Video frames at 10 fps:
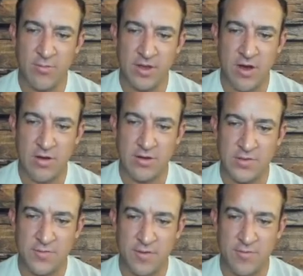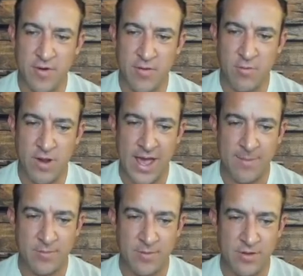the college, for what
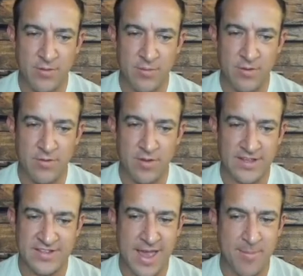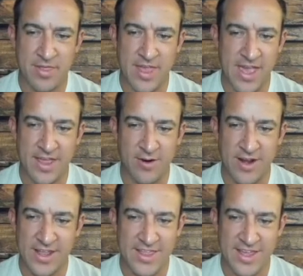happened with you? Like a slap on the hand,
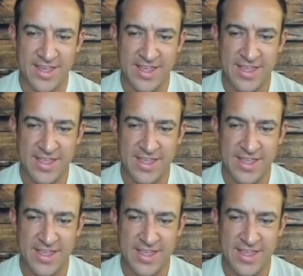anything?